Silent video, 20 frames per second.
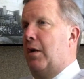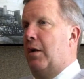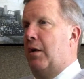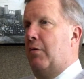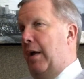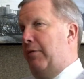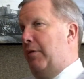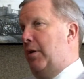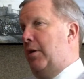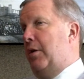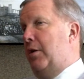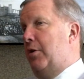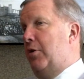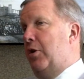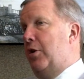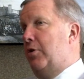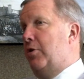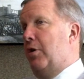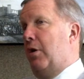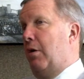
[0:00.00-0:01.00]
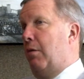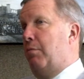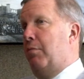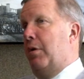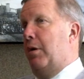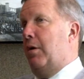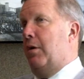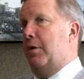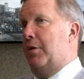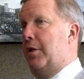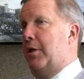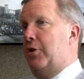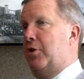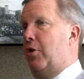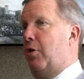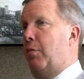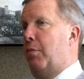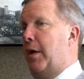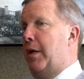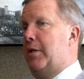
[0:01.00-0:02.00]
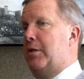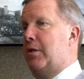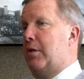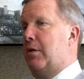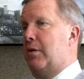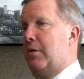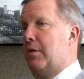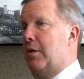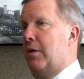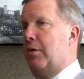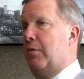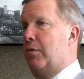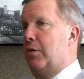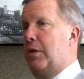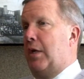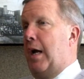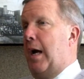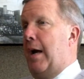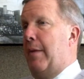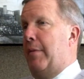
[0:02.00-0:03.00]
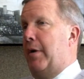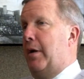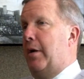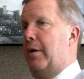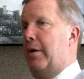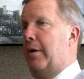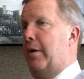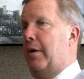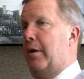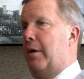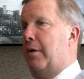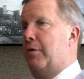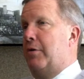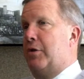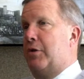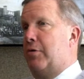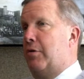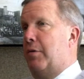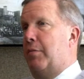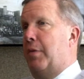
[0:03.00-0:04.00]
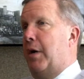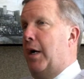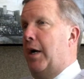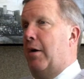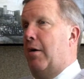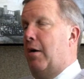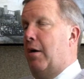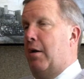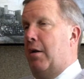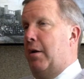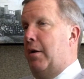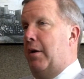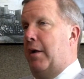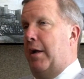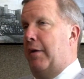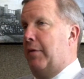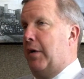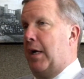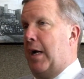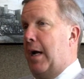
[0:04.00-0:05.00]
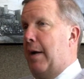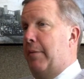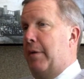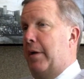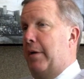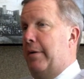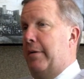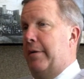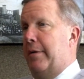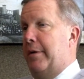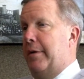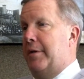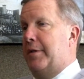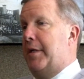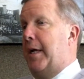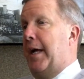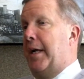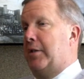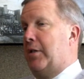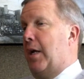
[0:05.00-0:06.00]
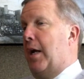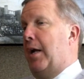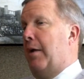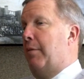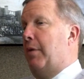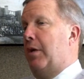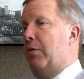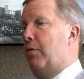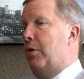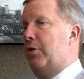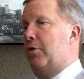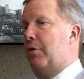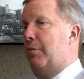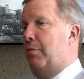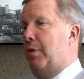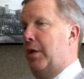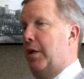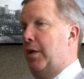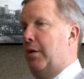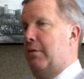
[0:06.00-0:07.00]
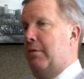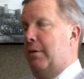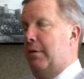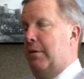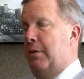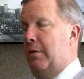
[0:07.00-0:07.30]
And have it in a digital place that was common and understood by all, and have a common taxonomy, which would be